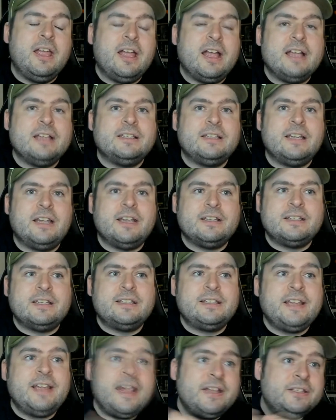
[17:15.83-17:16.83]
as, as I
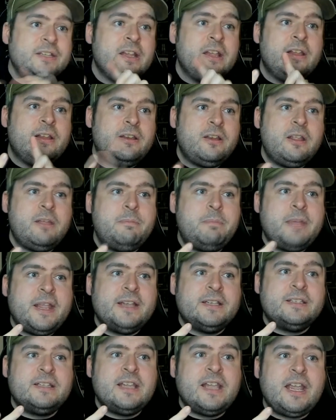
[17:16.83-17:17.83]
said, new
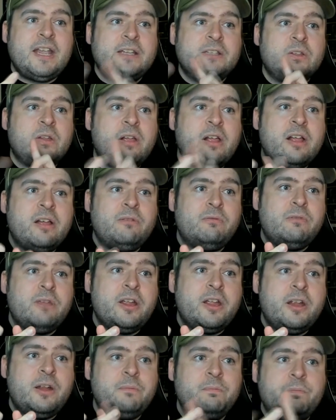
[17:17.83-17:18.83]
PC, sort of
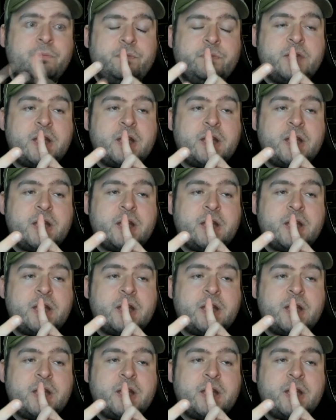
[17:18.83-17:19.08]
room,